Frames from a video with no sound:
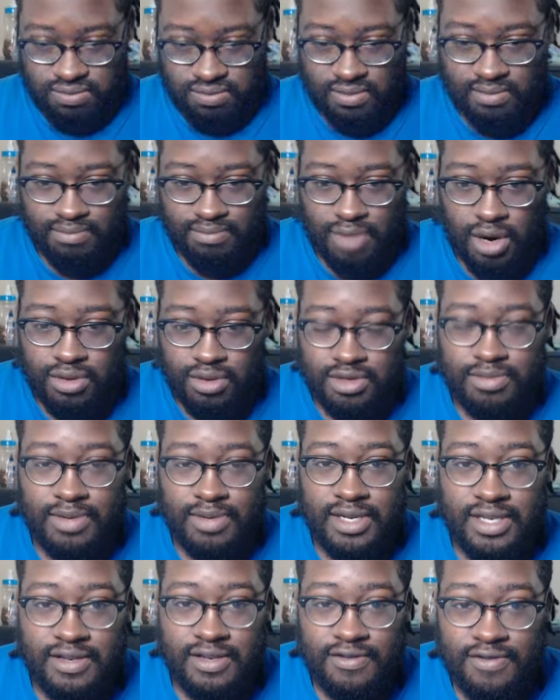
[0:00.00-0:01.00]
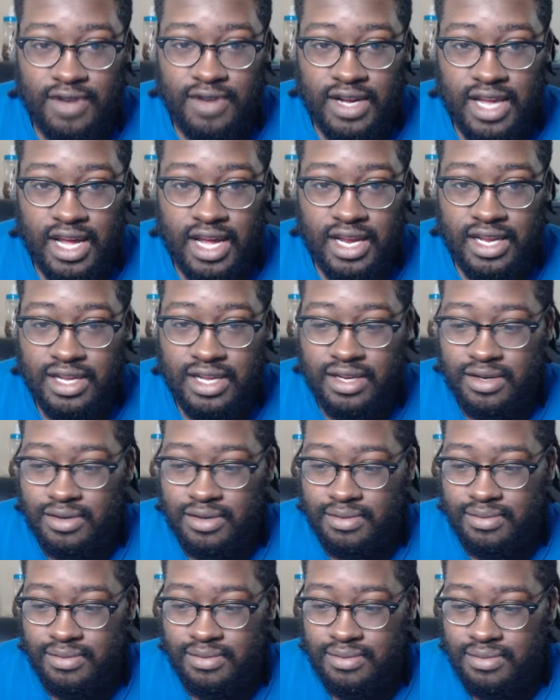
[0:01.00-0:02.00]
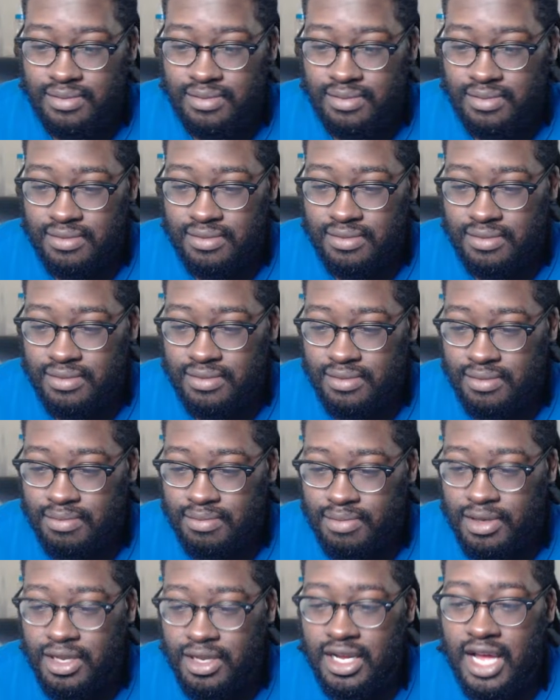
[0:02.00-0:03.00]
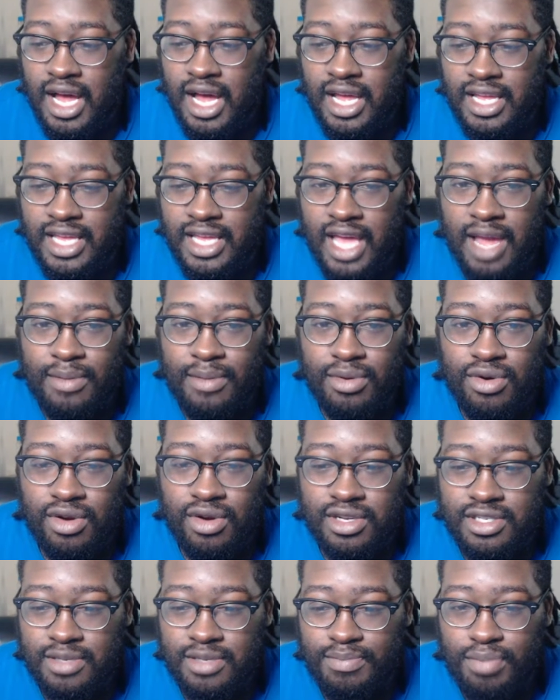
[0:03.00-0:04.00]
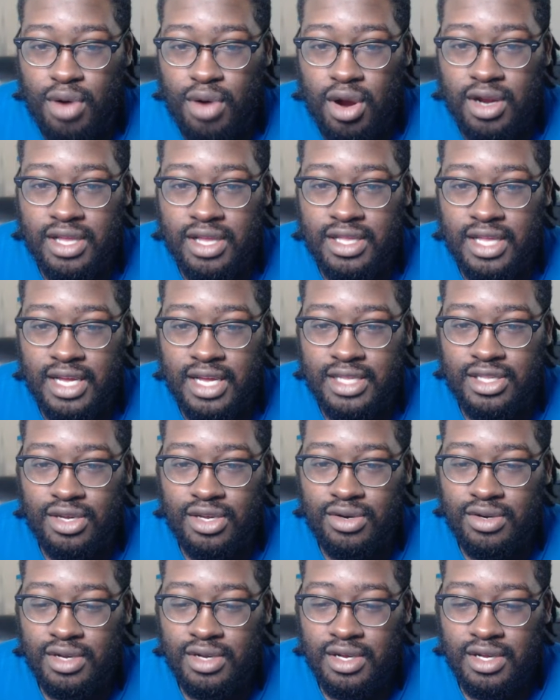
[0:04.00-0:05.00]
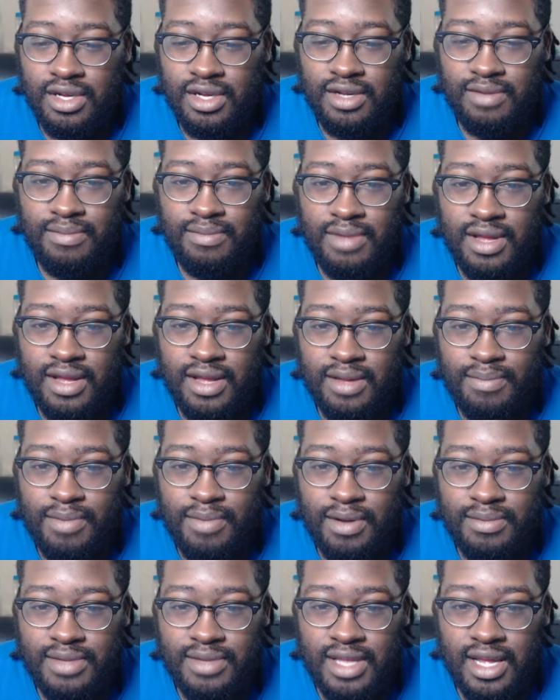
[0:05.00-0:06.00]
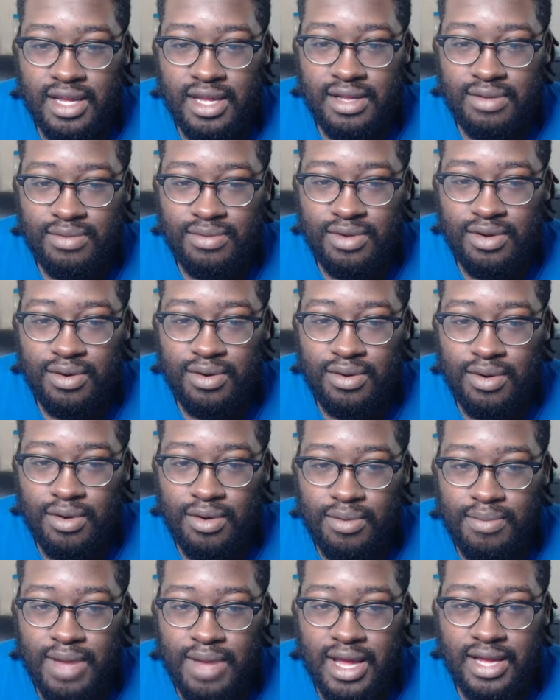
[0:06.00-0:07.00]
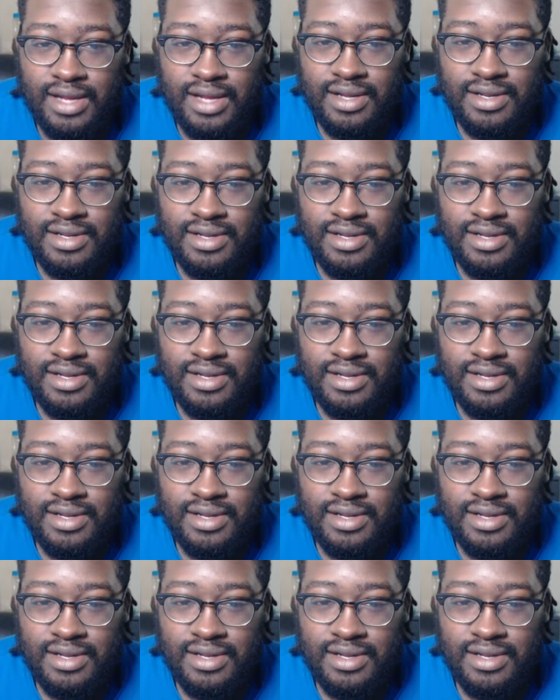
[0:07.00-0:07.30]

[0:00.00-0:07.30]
Bro was beating the fuck out of him. But look how he came across the parking lot though. Yeah, bump that. We're gonna go back.